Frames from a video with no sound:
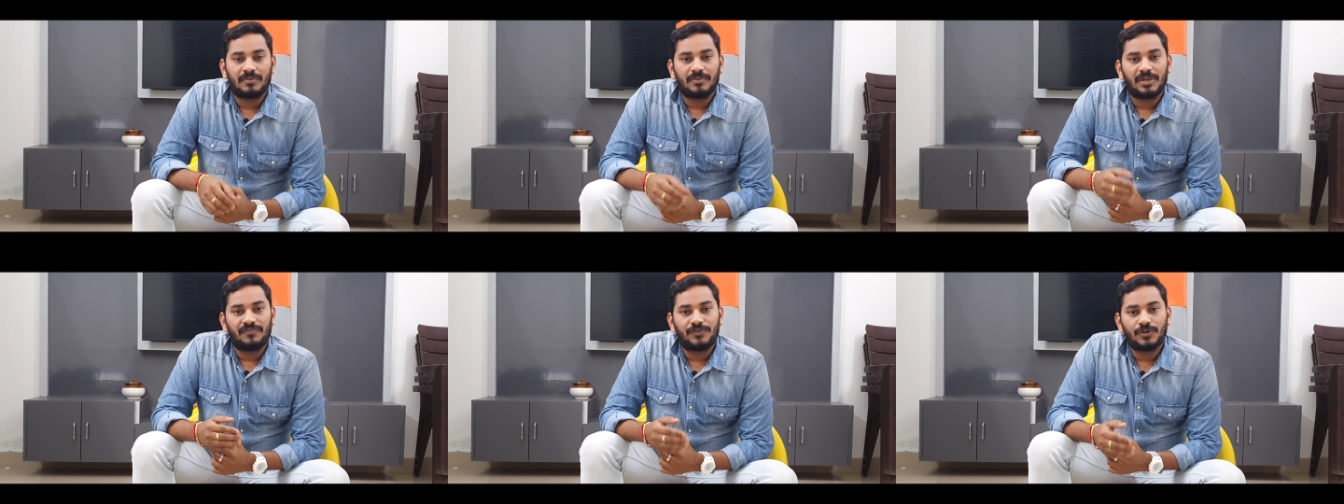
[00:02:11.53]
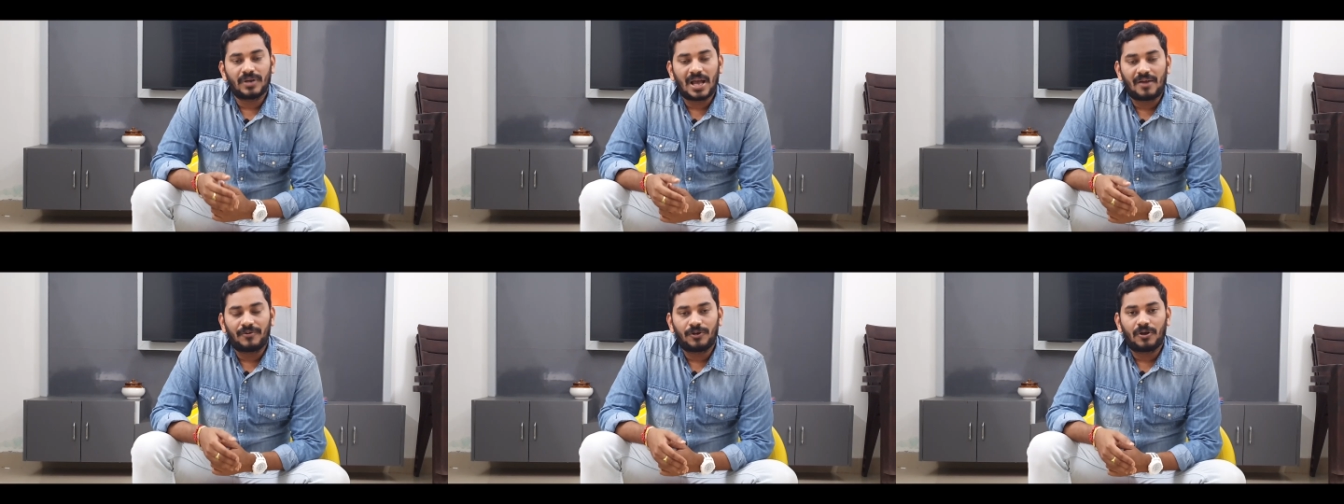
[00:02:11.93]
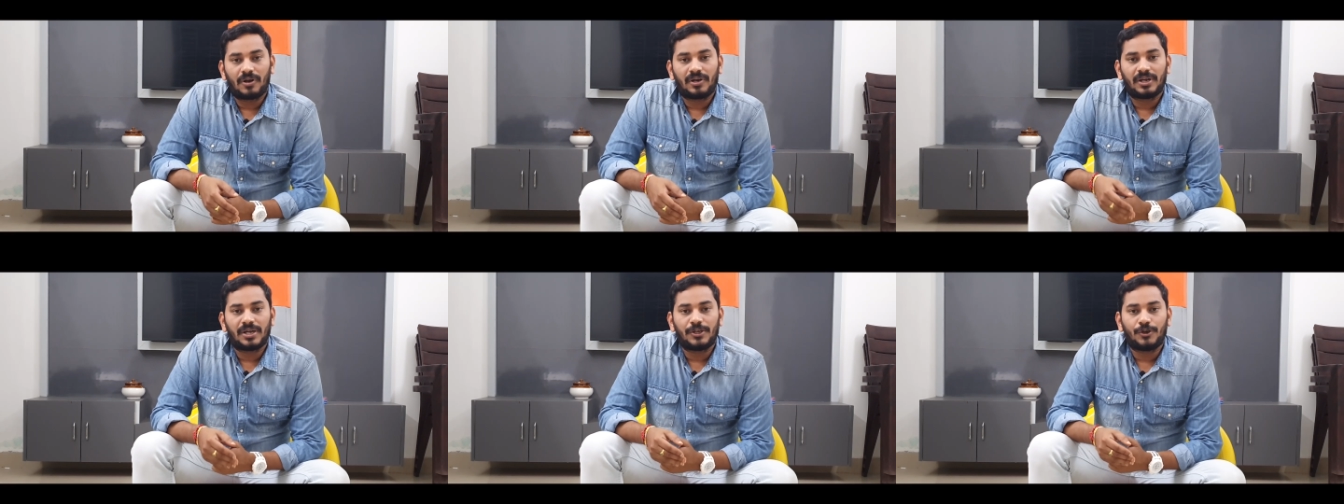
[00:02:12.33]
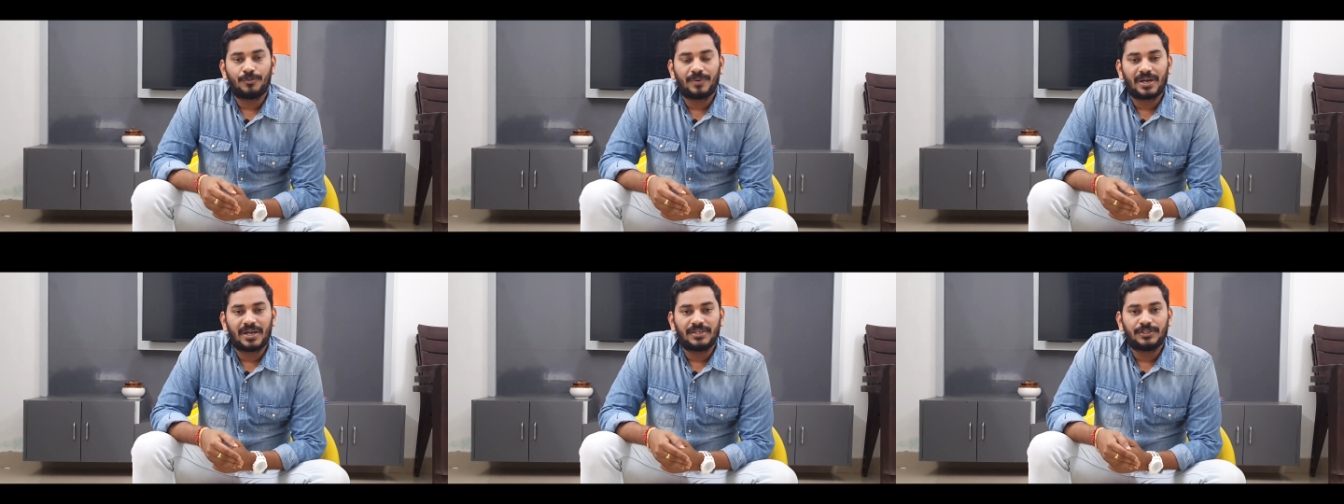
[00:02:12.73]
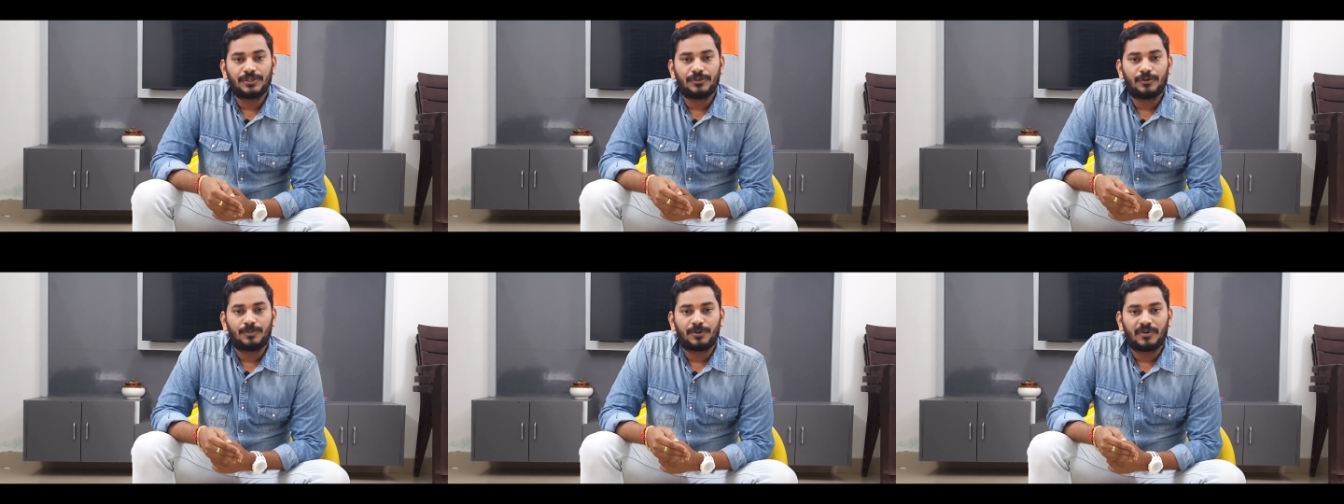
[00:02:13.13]
If you have Docker and Kubernetes in
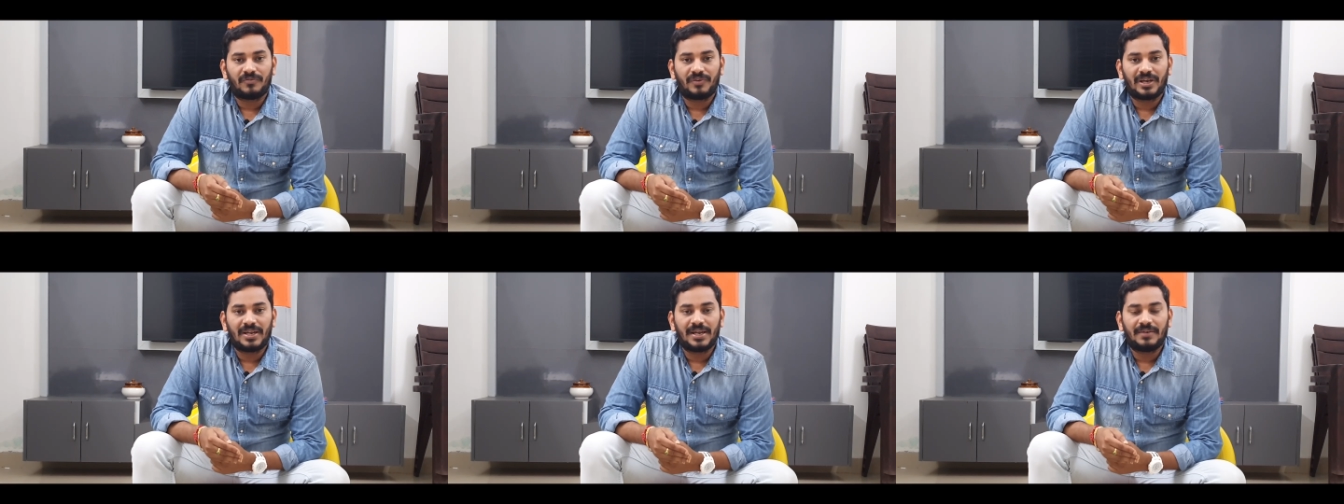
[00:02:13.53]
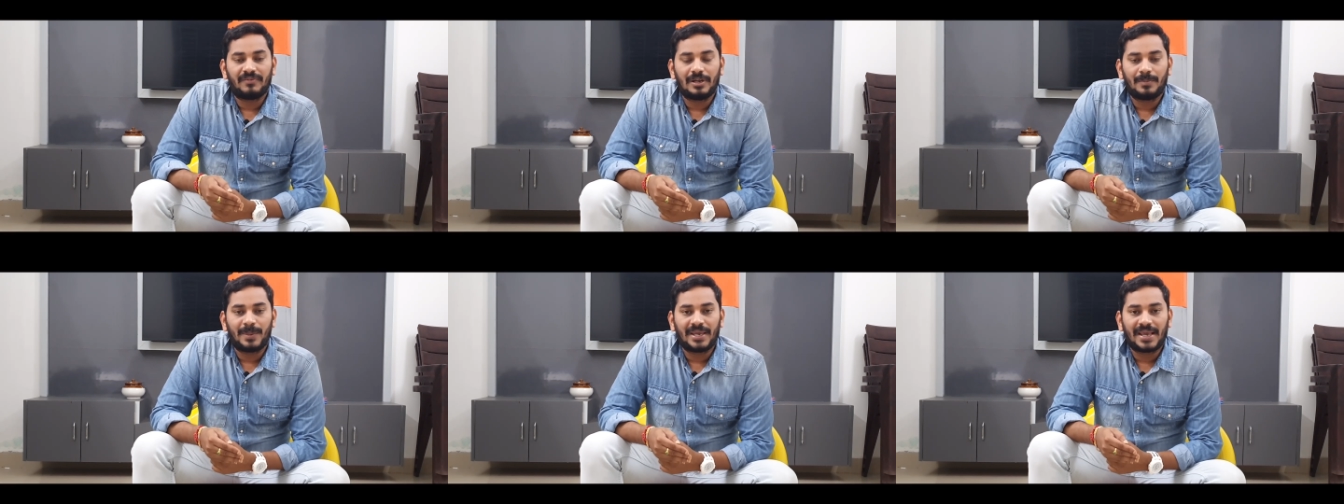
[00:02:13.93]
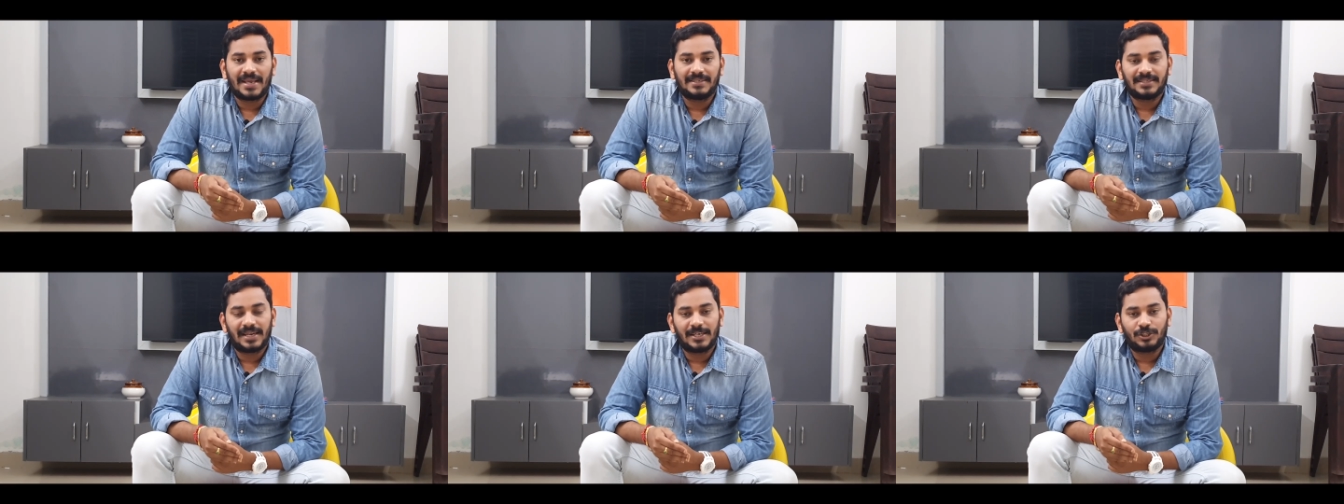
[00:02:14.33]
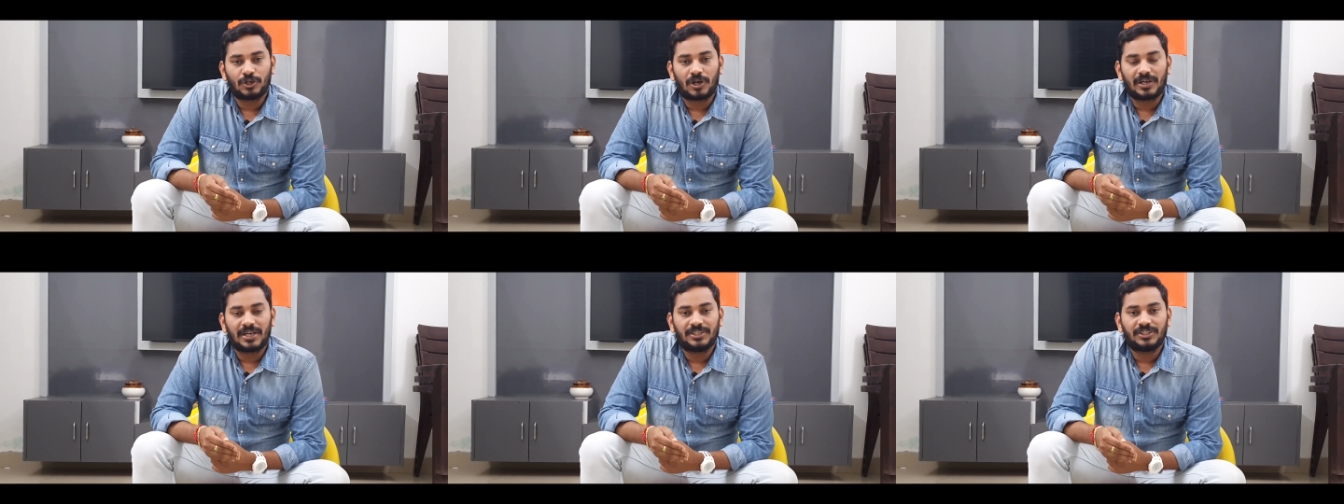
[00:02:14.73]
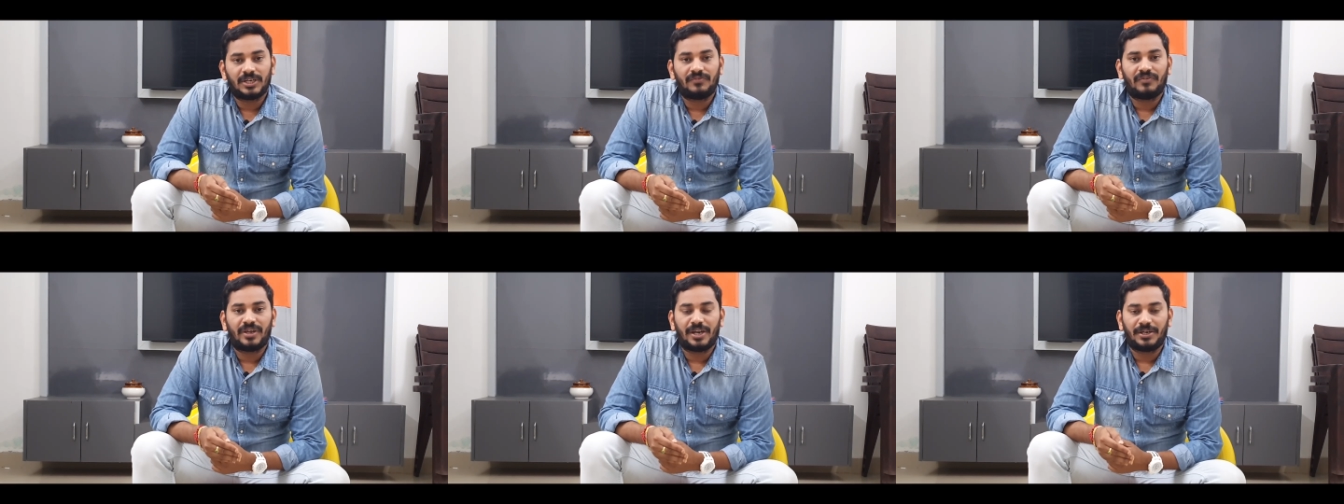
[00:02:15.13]
your profile, it will be easily
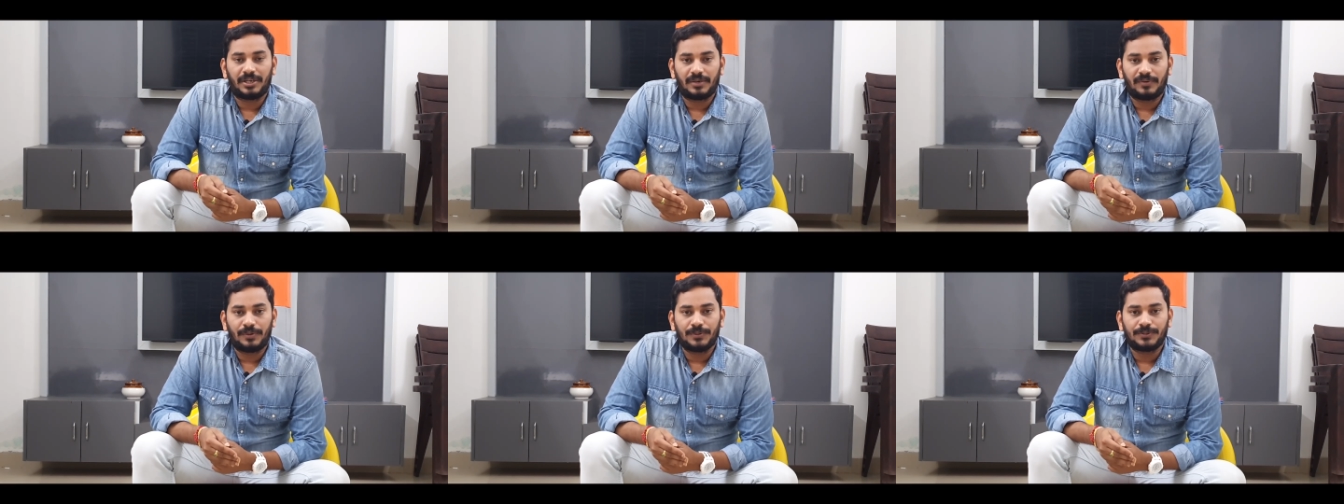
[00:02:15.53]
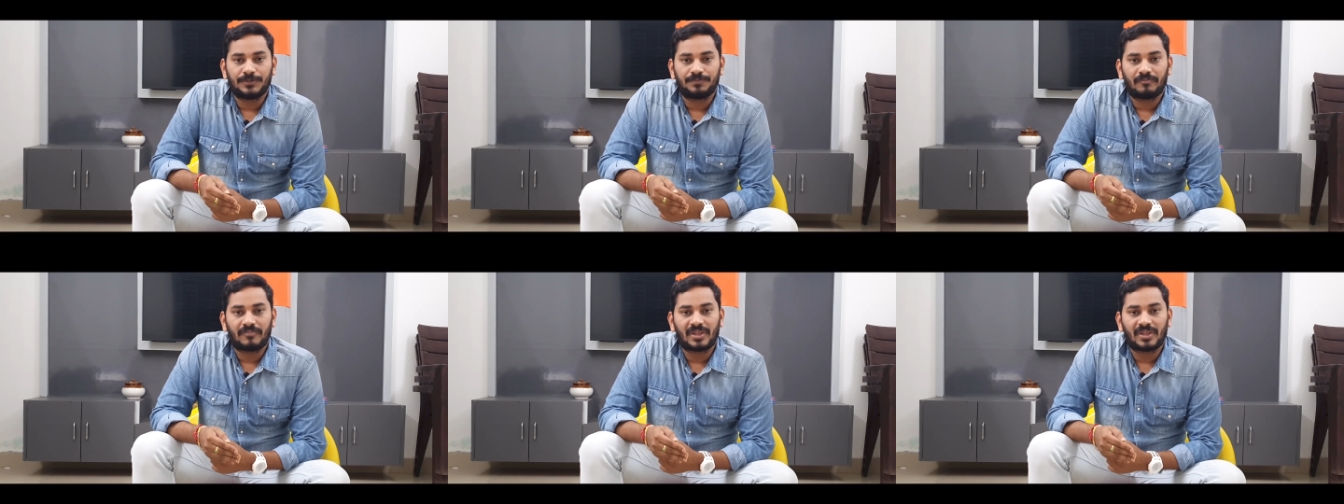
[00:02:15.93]
shortlisted for interviews.